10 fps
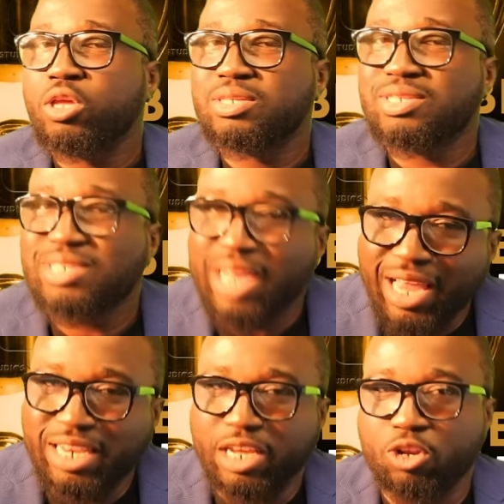
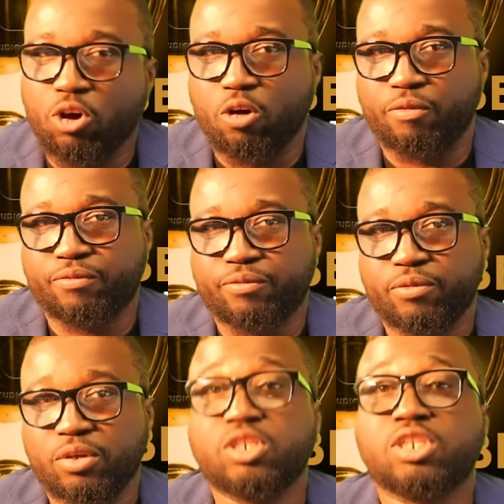Sad enough,
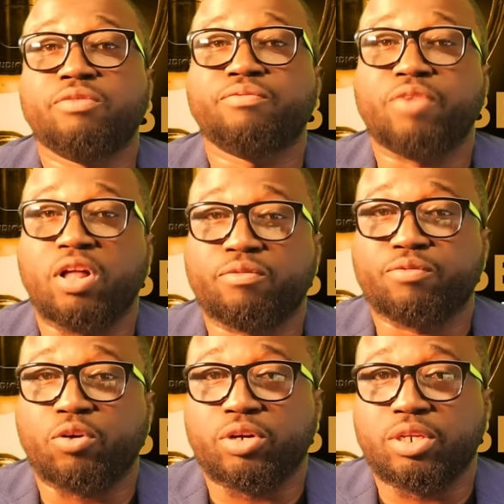she fell
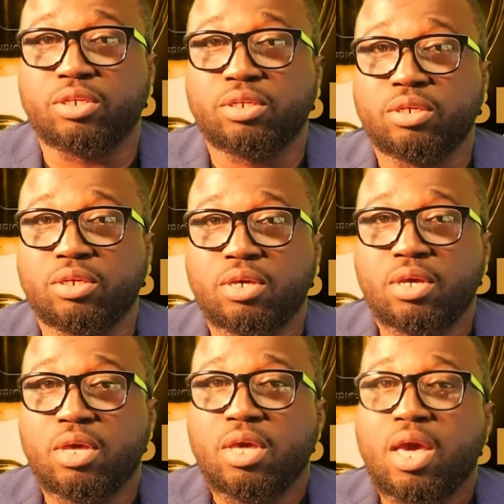for it.
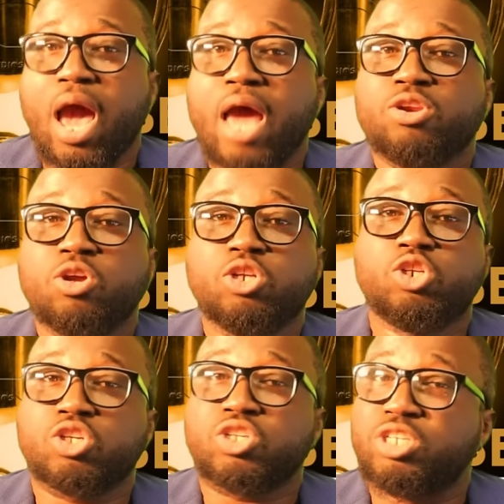And not
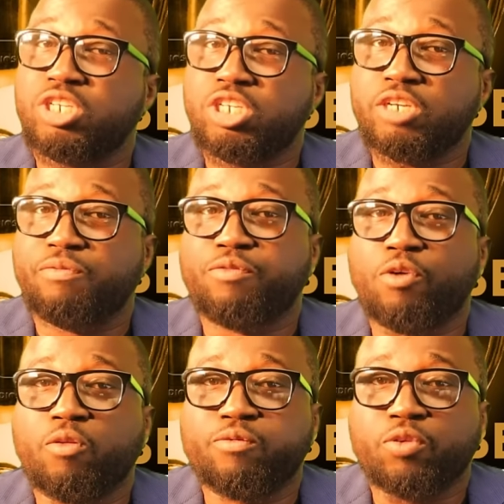just did she
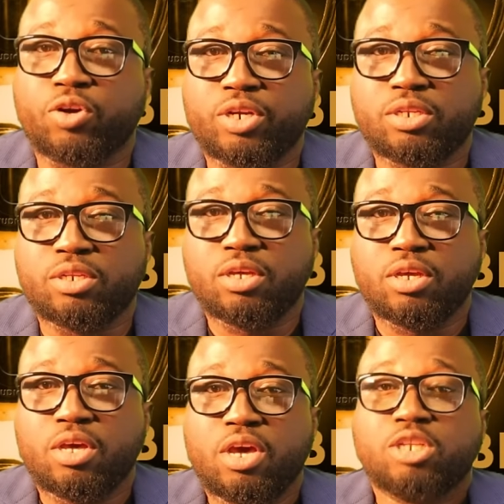fall for it,
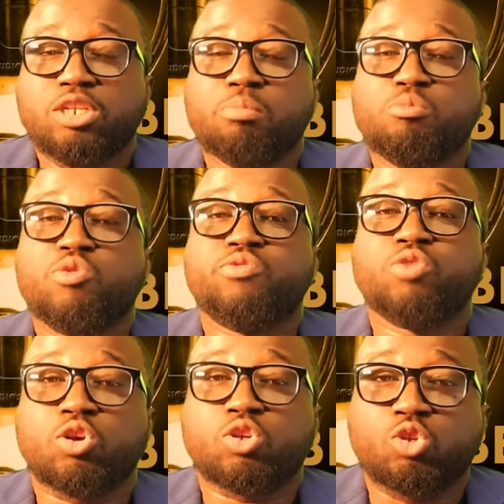the movie
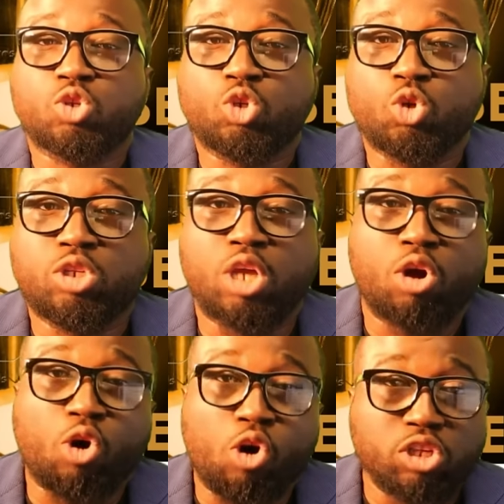also showed the
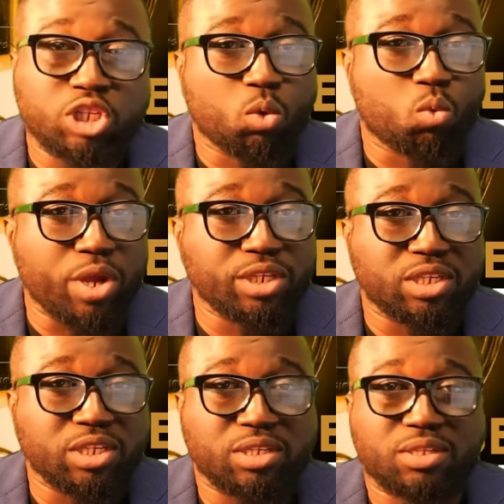
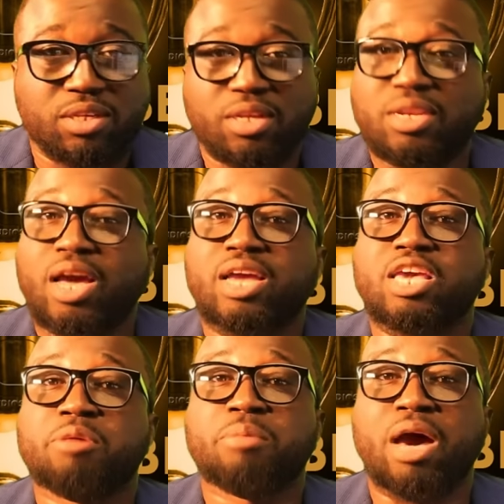consequences that
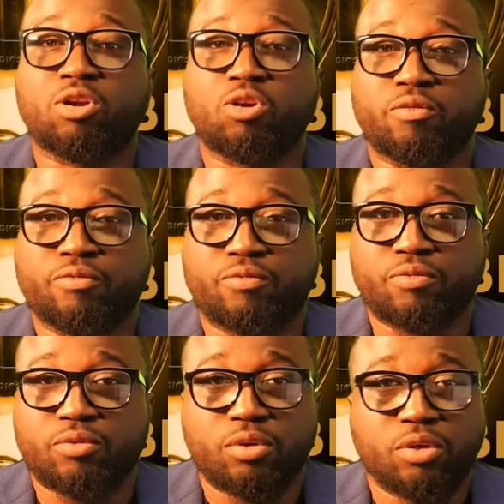came out of